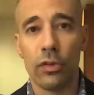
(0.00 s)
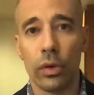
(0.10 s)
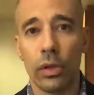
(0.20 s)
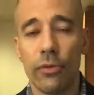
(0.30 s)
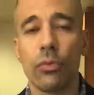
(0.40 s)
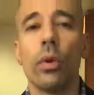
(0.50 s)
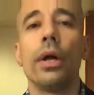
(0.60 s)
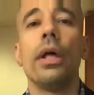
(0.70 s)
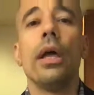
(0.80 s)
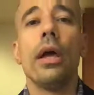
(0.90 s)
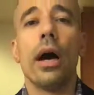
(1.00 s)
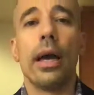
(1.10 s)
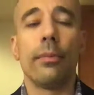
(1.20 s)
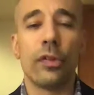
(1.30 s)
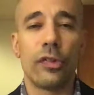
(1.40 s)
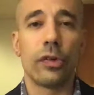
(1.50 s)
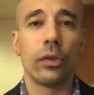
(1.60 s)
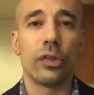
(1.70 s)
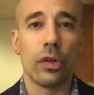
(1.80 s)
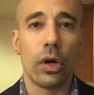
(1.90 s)
or a loved one, I am
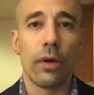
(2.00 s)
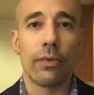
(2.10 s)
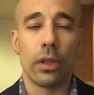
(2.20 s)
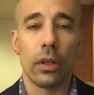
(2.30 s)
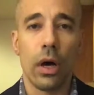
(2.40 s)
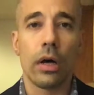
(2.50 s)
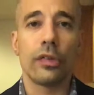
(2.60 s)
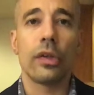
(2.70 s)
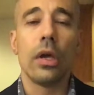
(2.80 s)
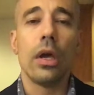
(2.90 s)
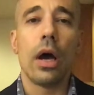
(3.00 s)
sincerely sorry for the loss.